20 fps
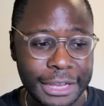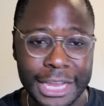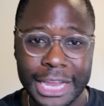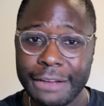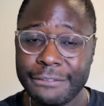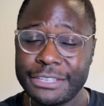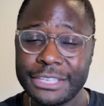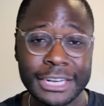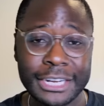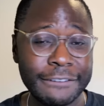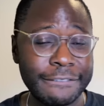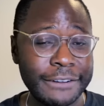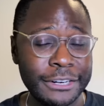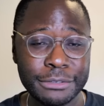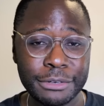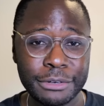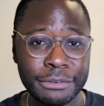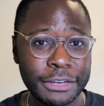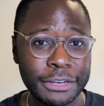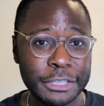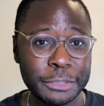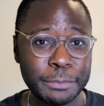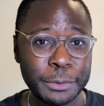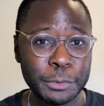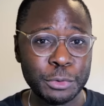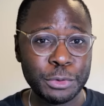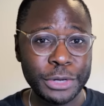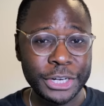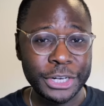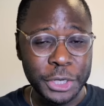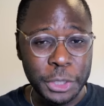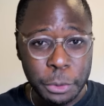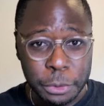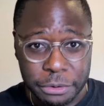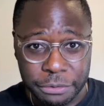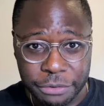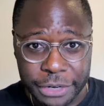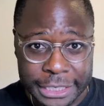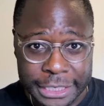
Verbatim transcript: Obviously, not financial advice, but we're trying to codify